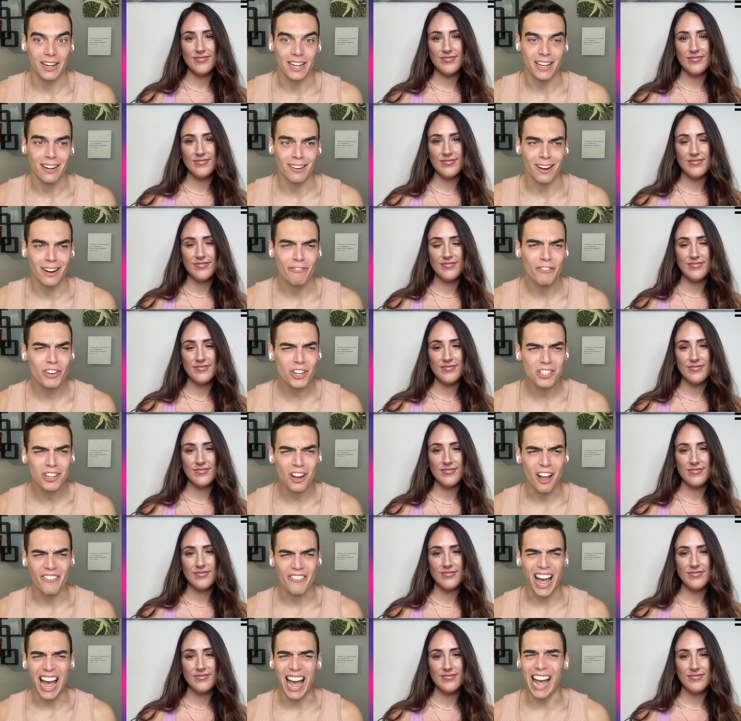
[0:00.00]
Speaker 1: here. First
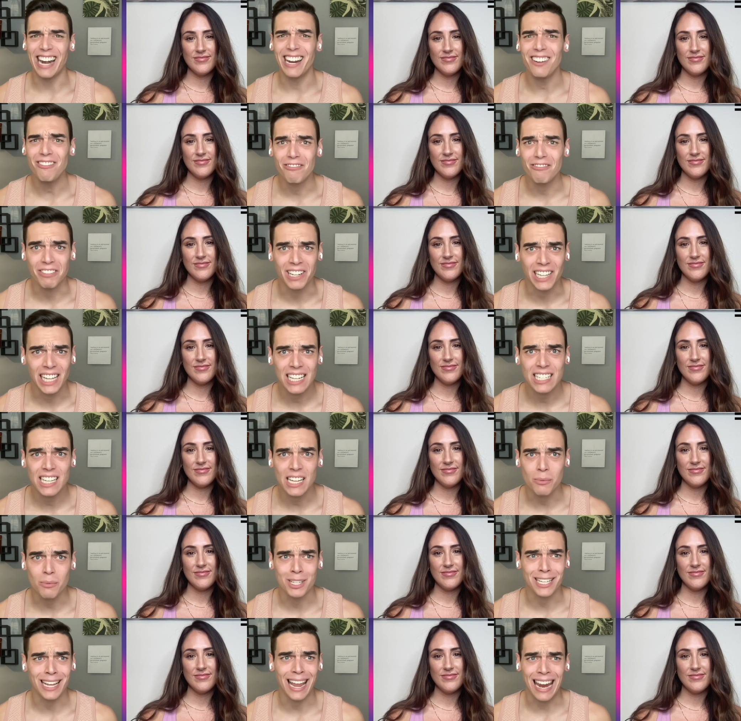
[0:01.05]
off, I didn't realize
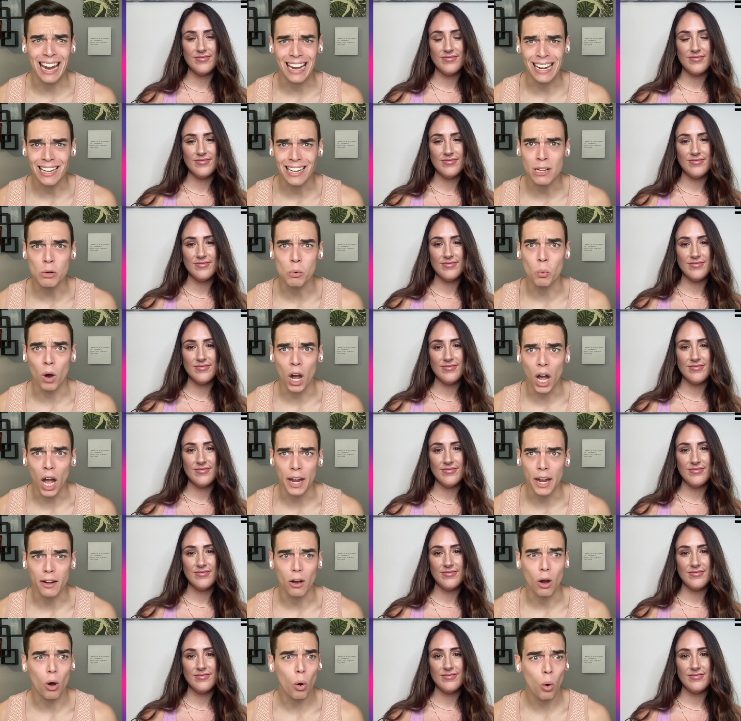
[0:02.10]
he was
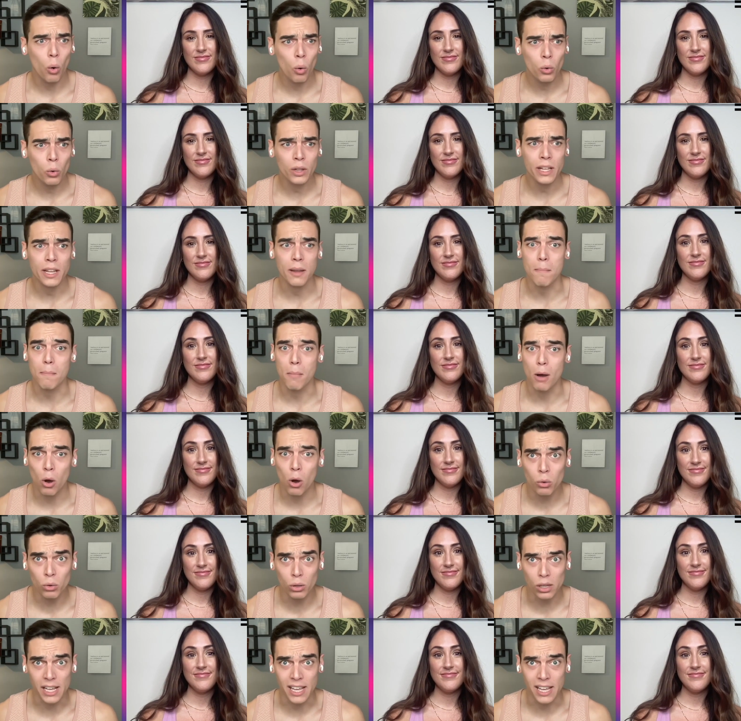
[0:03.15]
81. Holy
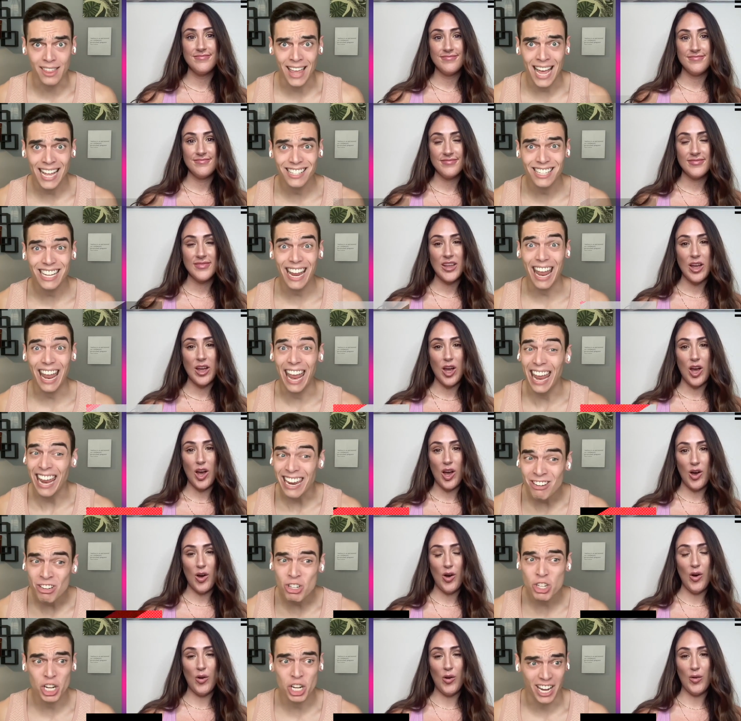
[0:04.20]
moly, that's oh,
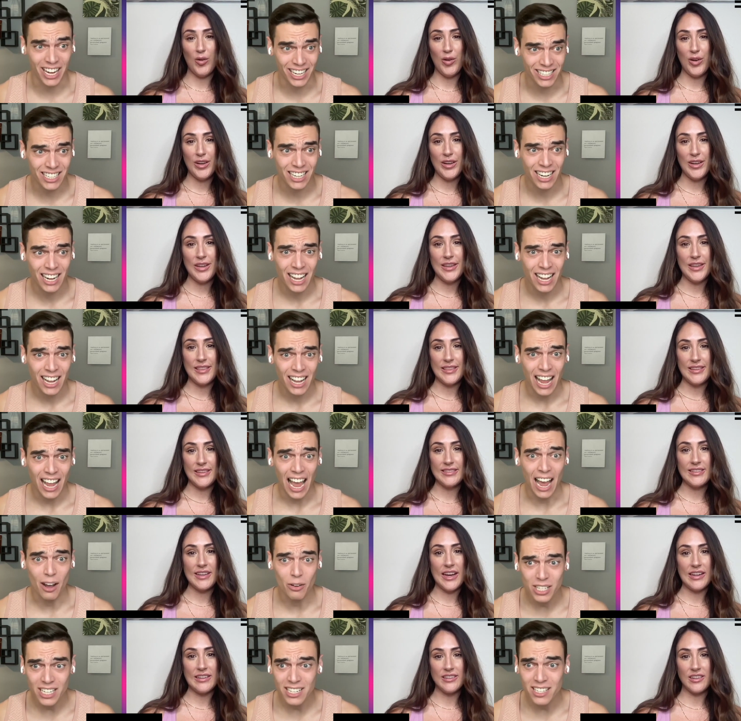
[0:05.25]
ancient.
Speaker 2: Oh,
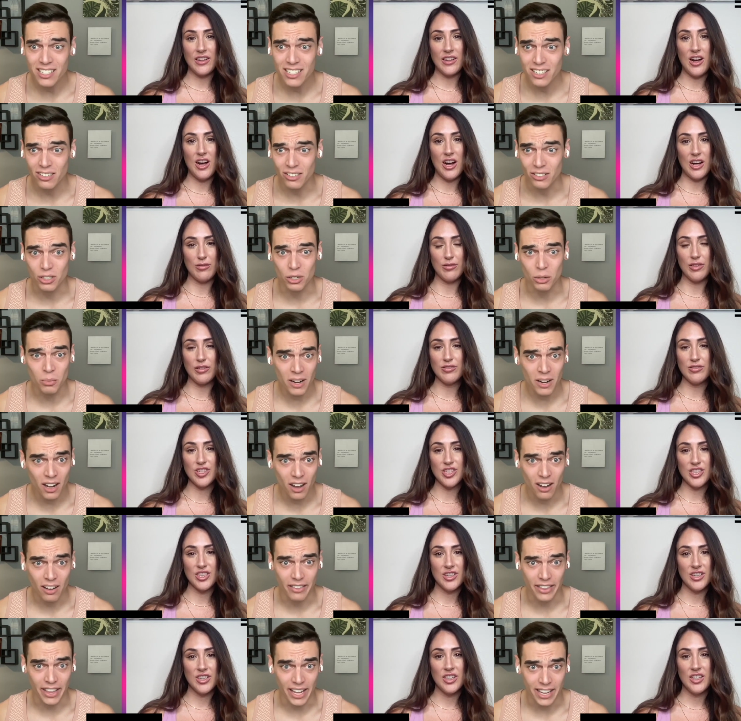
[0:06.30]
How's he still doing
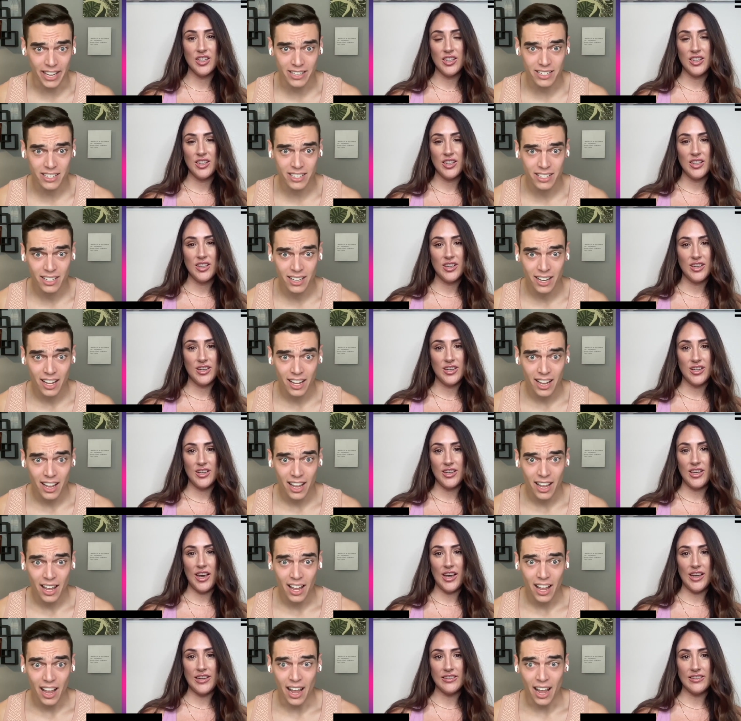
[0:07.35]
all this?
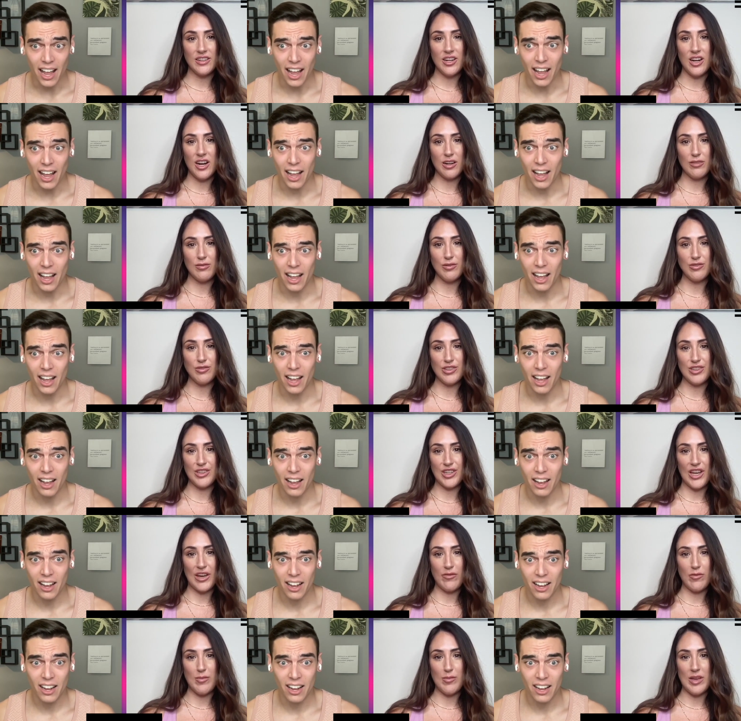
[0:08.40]
Yeah, he's a cockroach in the
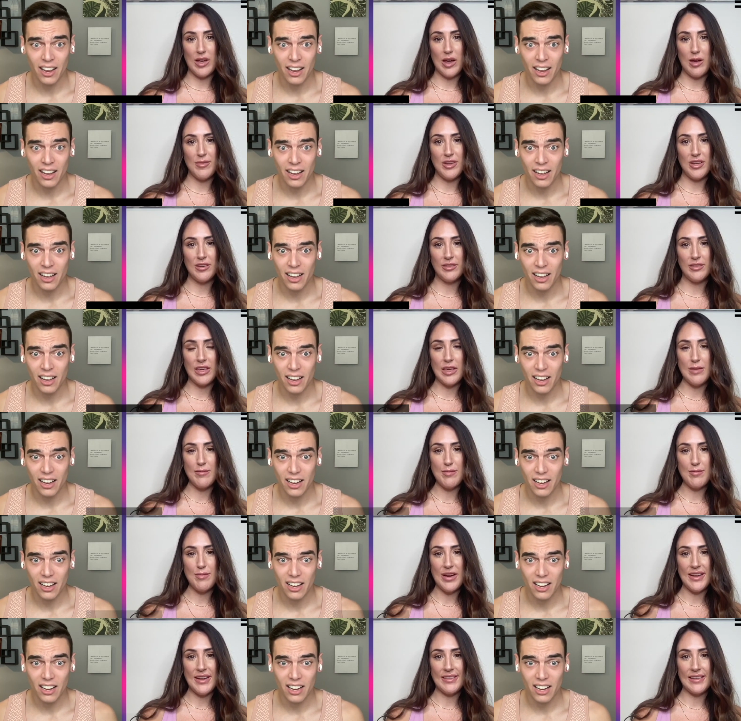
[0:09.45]
government. I mean, keep
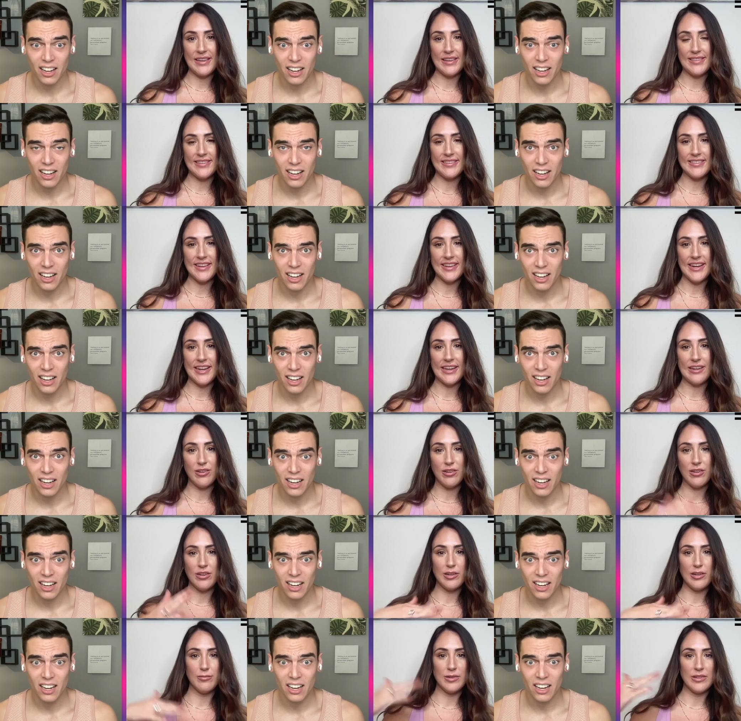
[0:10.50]
in mind, like, this guy had
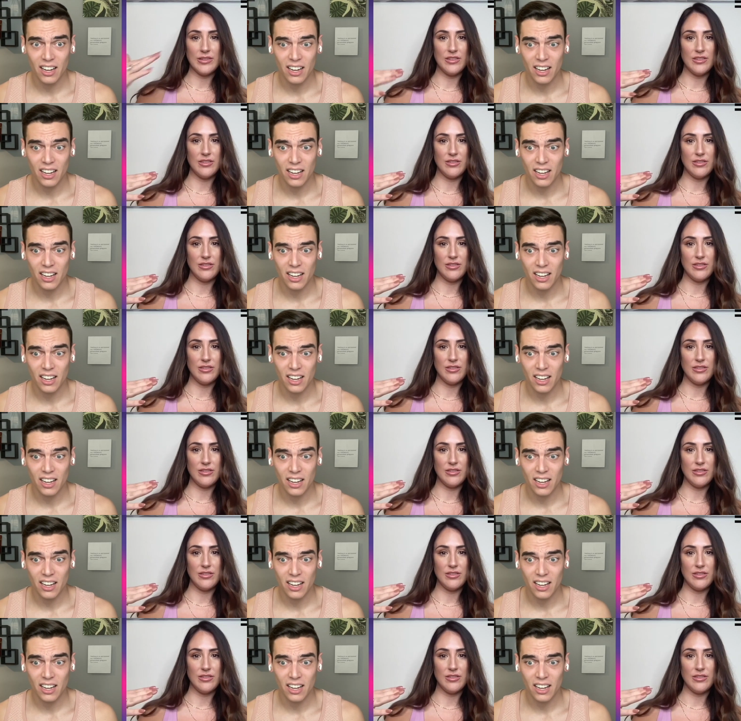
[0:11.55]
already risen